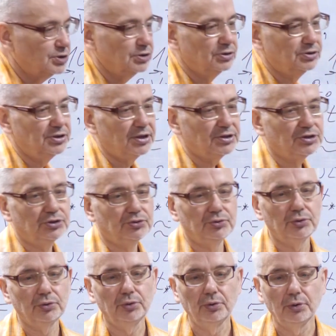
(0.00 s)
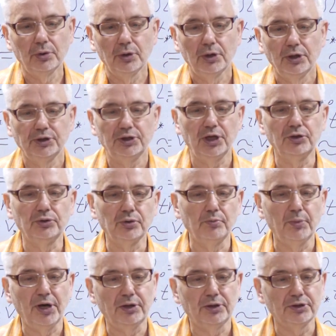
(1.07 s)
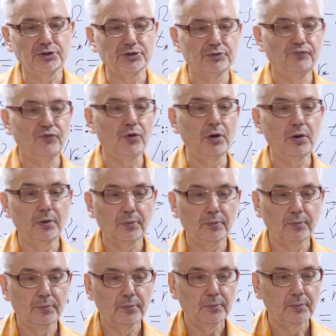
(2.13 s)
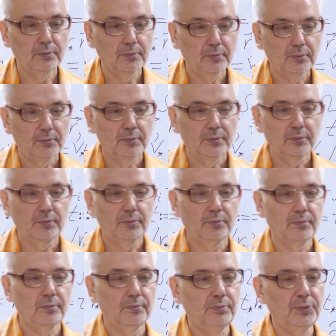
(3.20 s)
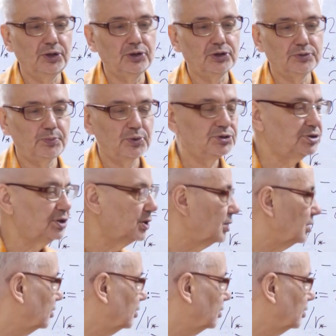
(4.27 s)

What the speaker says: just to 10 to minus 4 meters per